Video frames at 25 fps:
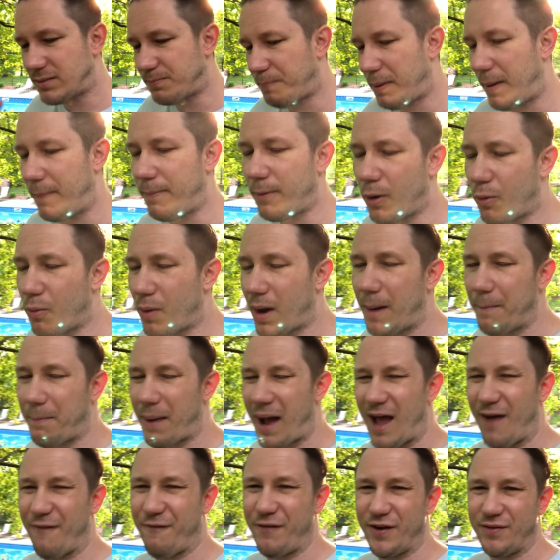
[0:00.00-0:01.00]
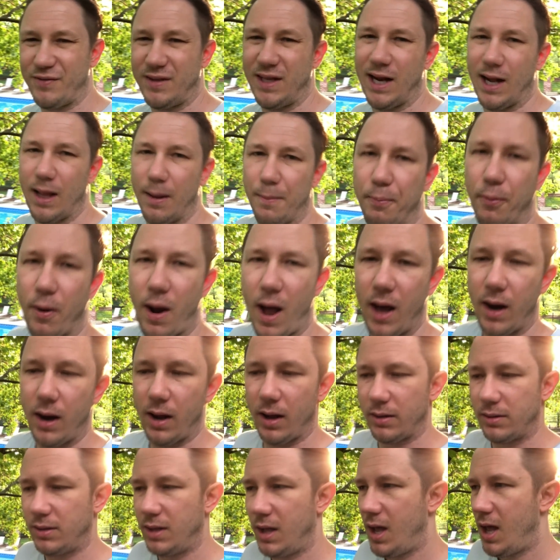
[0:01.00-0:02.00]
people don't want to buy a $50
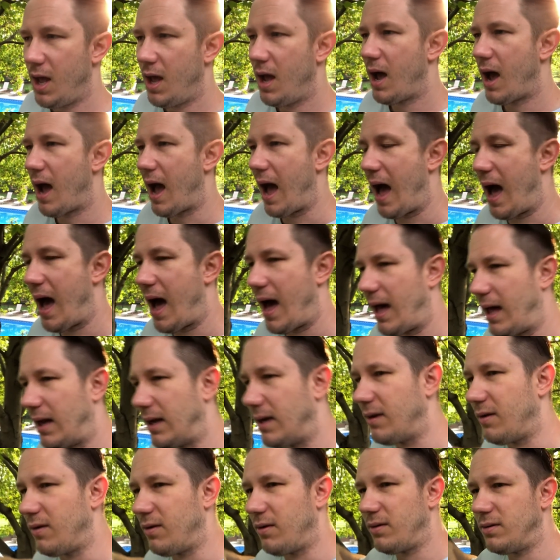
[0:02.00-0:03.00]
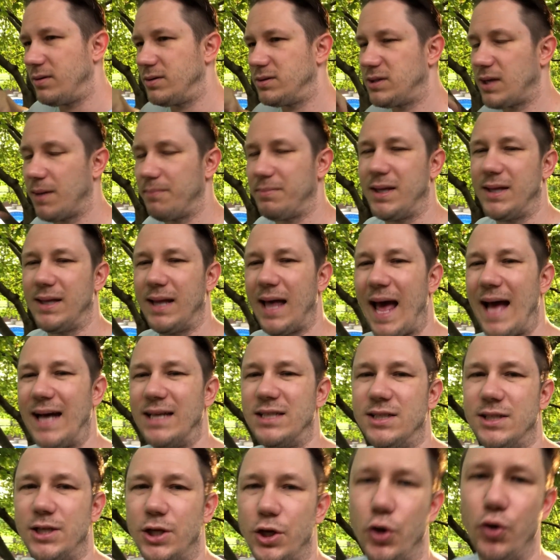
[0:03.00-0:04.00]
product on something that
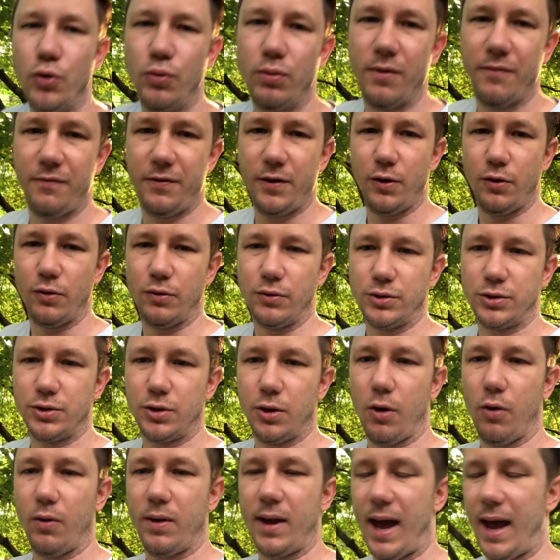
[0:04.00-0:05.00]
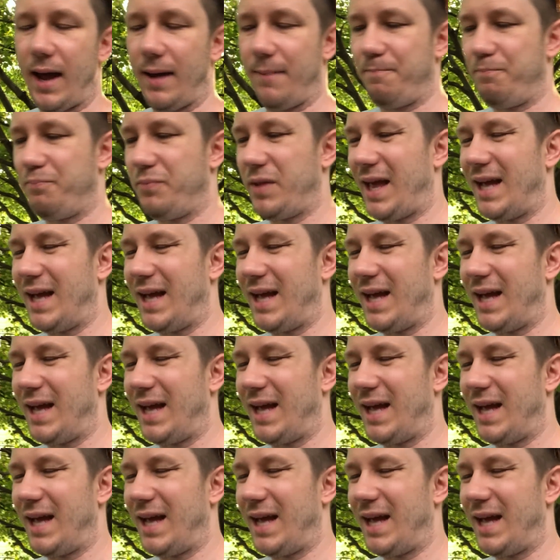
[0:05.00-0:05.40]
has 2 reviews, okay?